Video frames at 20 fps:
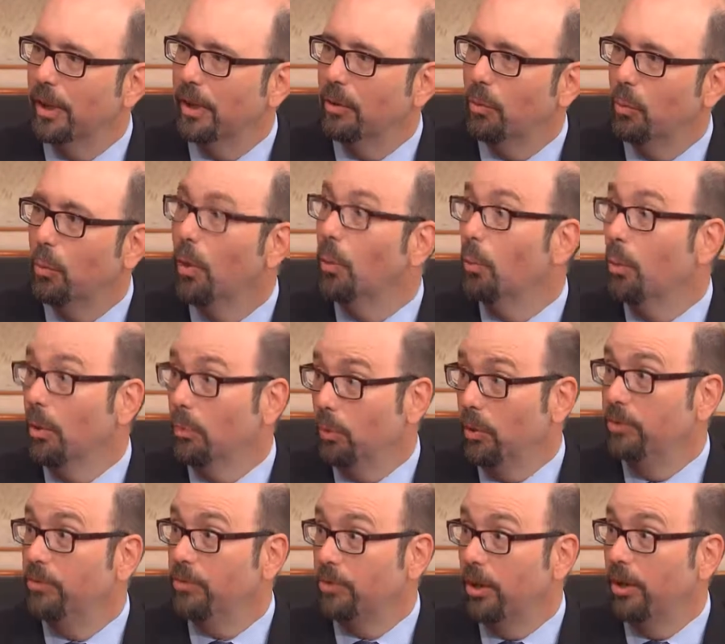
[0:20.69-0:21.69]
Uh, when
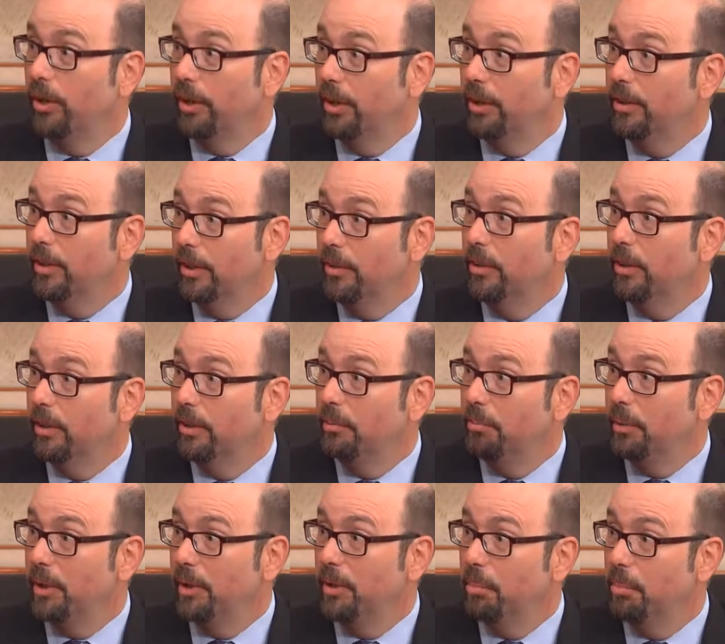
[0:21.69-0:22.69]
we started in the,
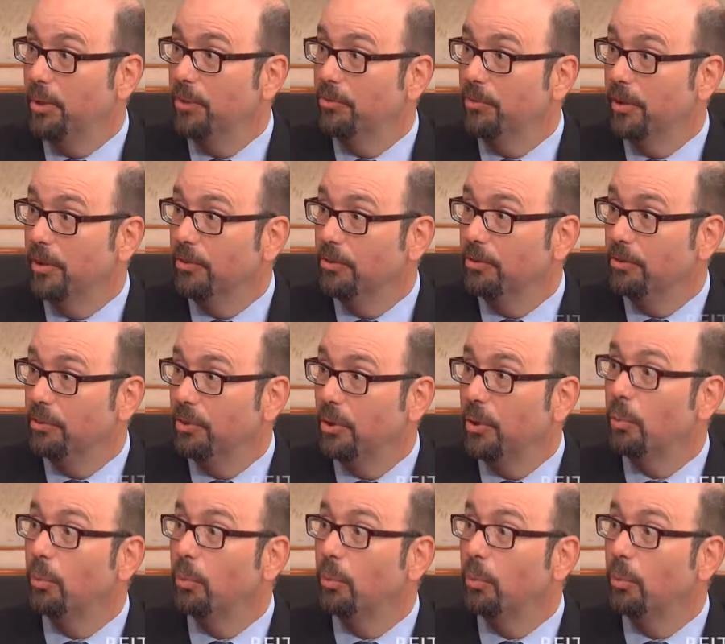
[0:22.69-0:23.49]
in the business,